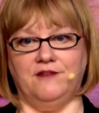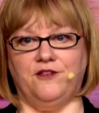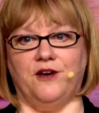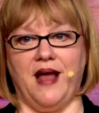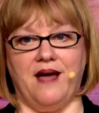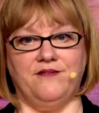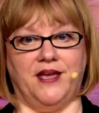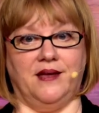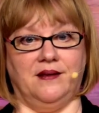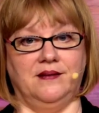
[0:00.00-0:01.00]
for
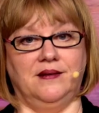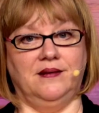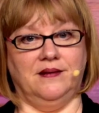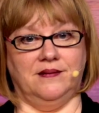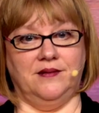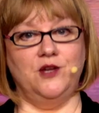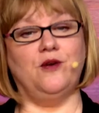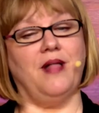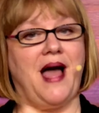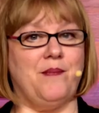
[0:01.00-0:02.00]
having you
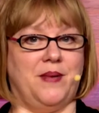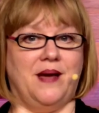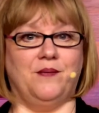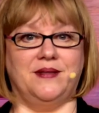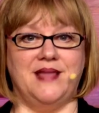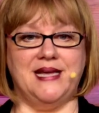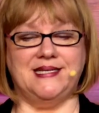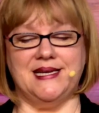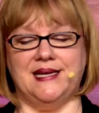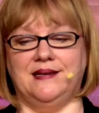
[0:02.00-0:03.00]
clap at what they
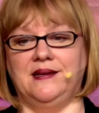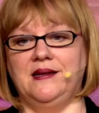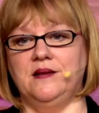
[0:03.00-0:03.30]
did.